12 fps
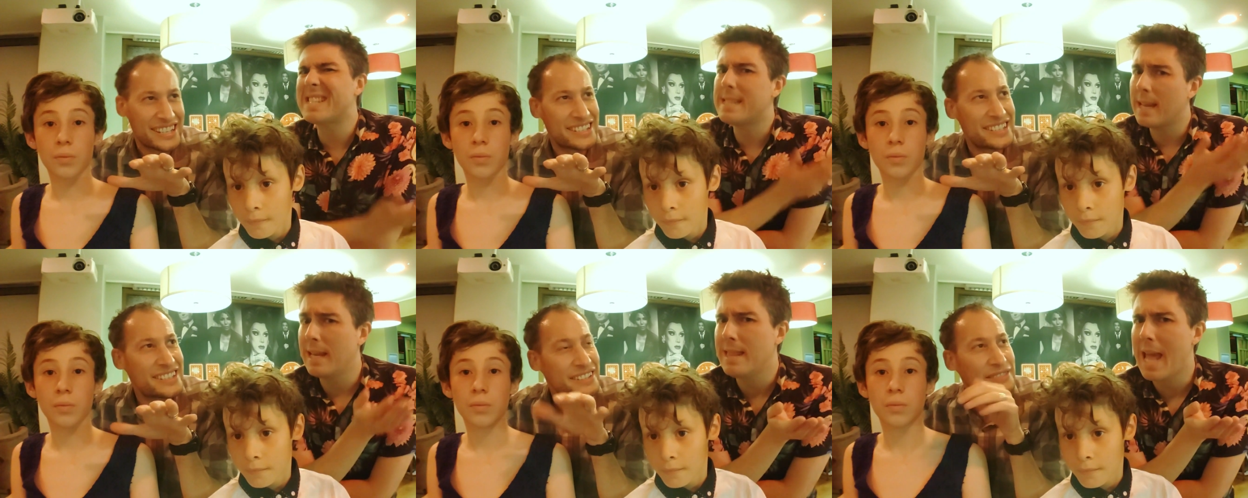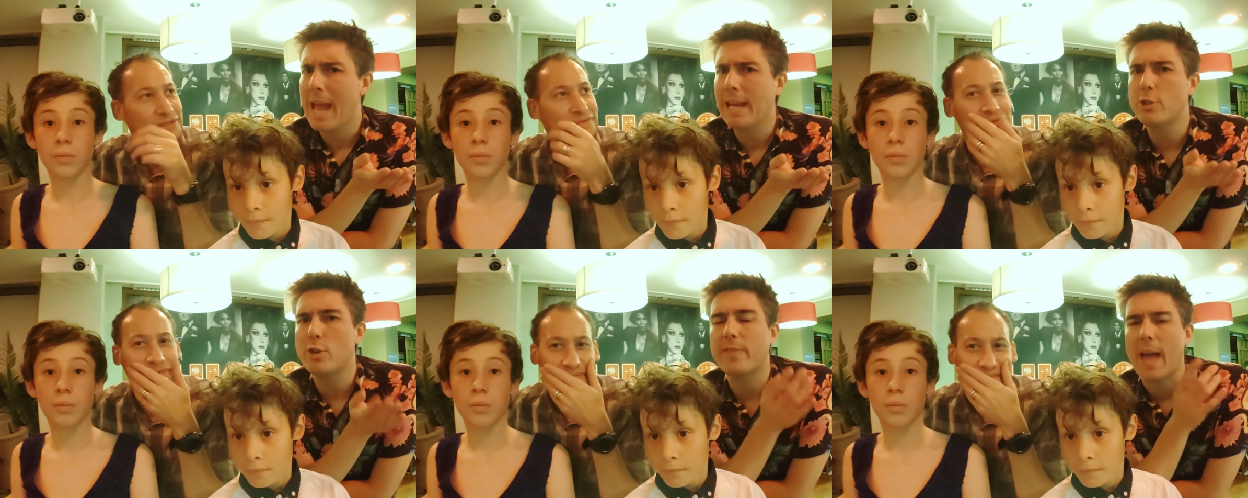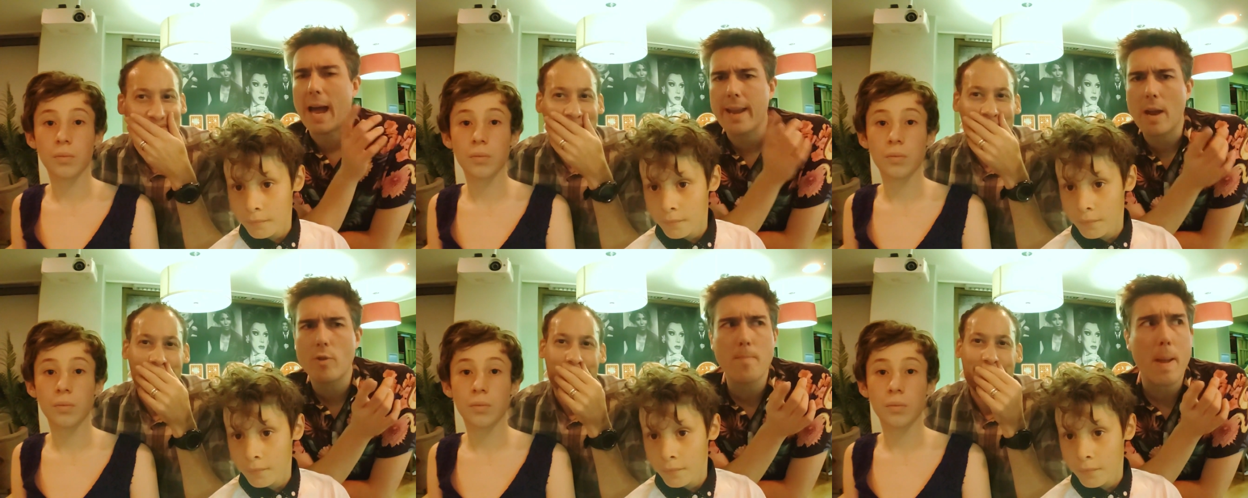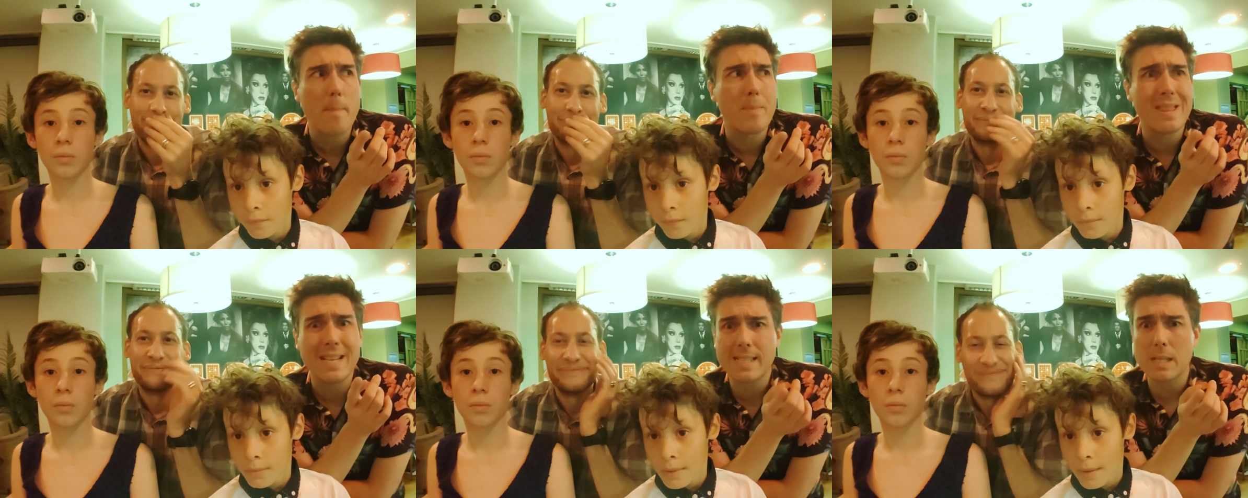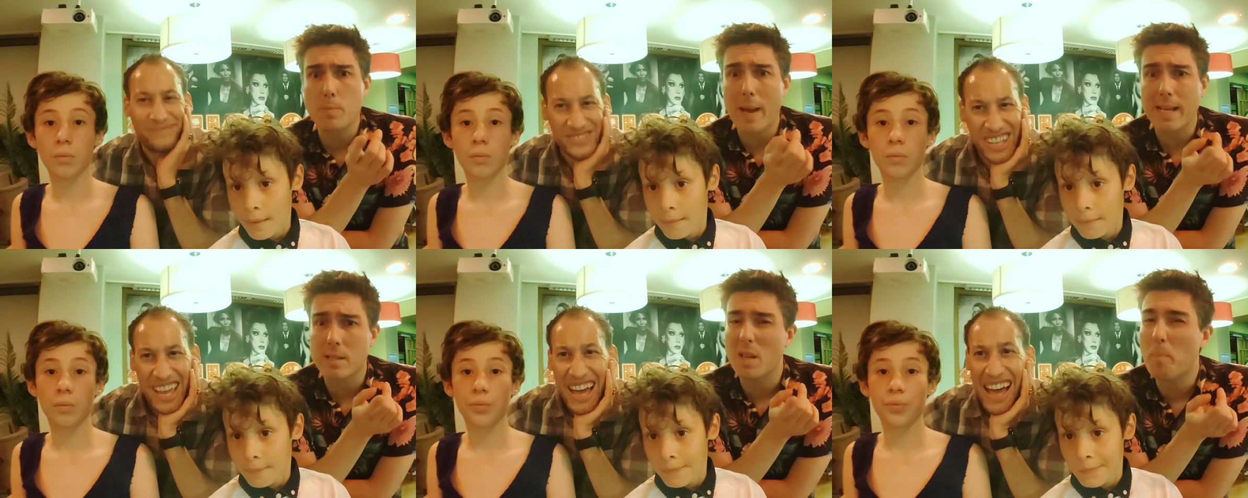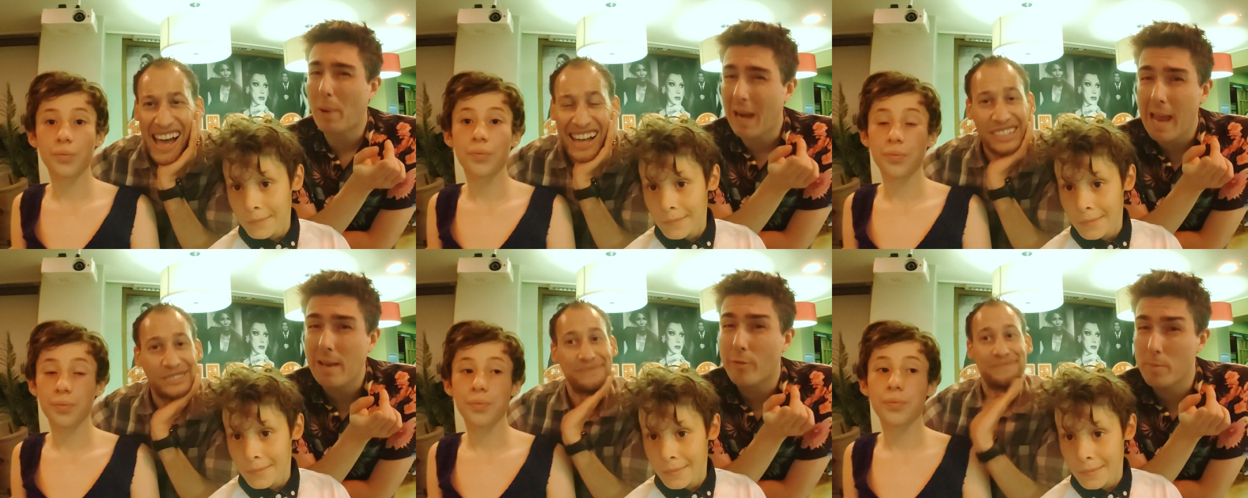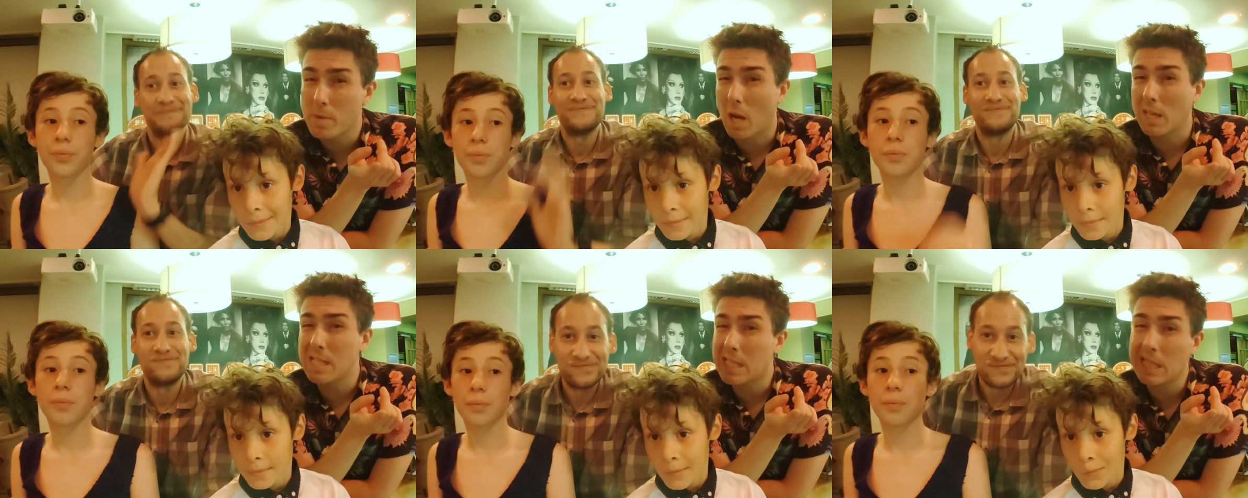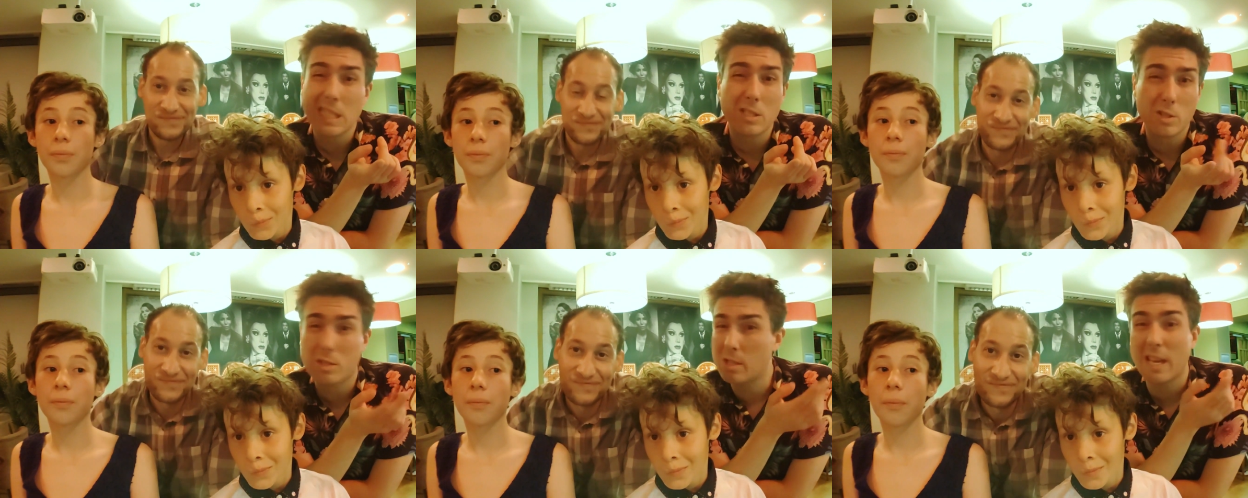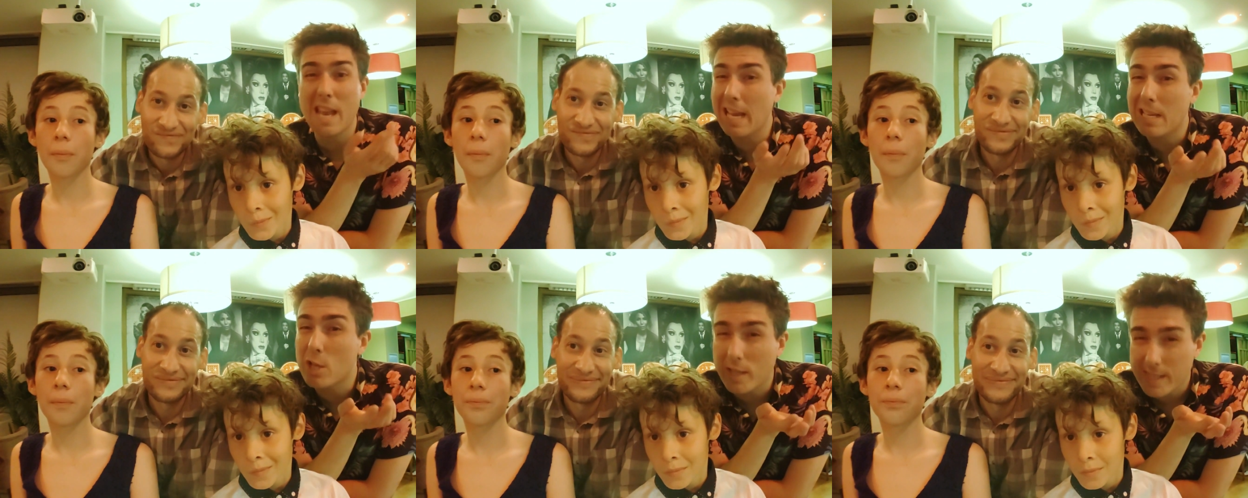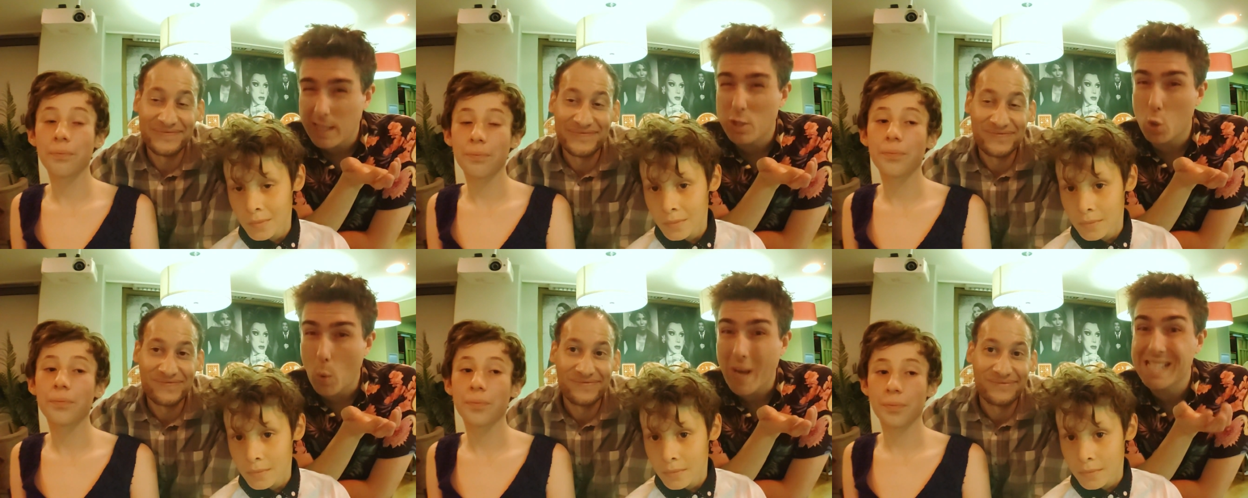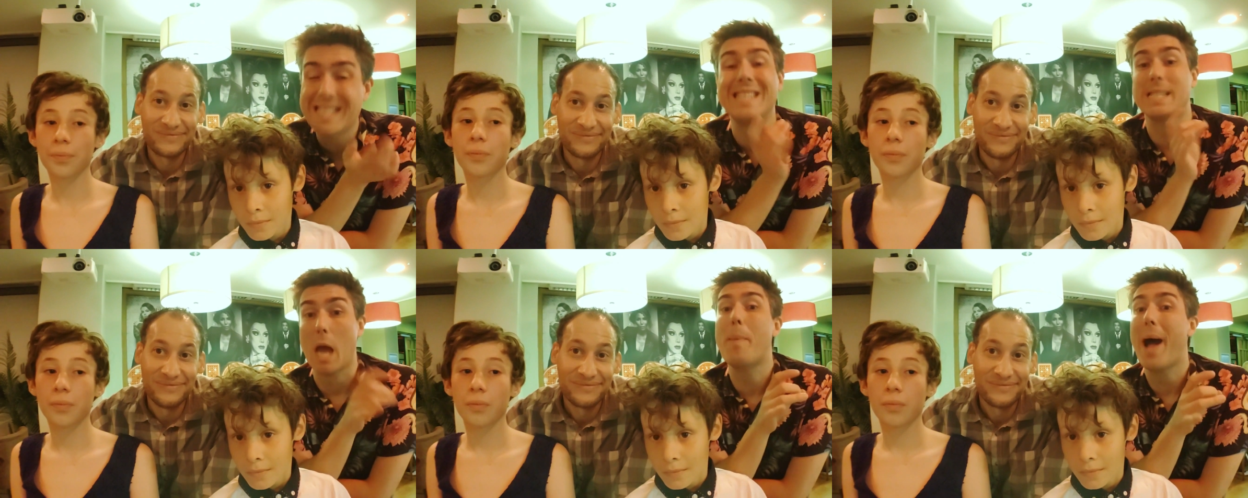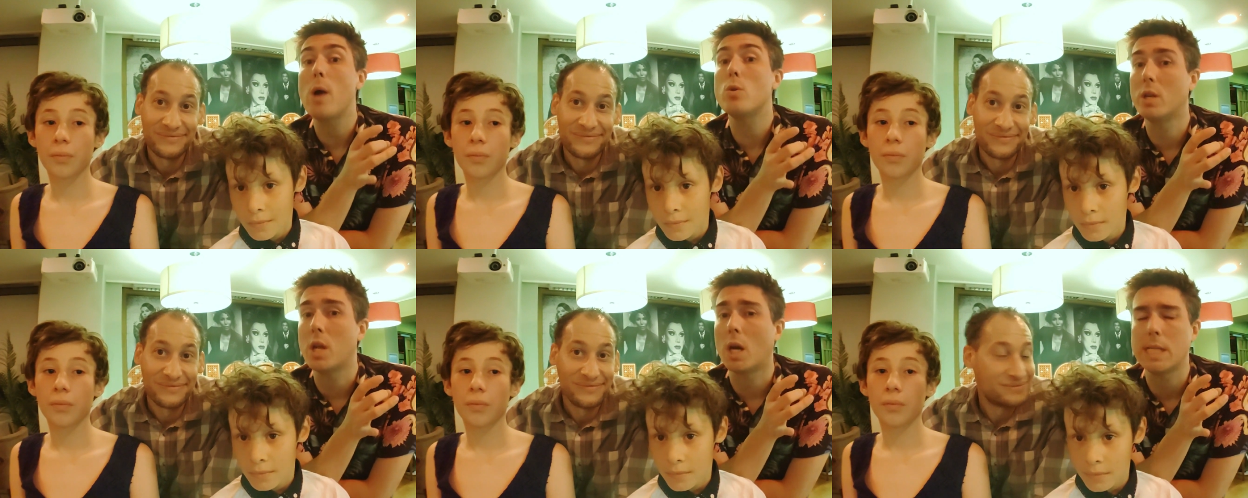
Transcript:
Speaker 1: still in the age of that. Now remember, this is based yeah. on a play from 19, the late 1920s, about the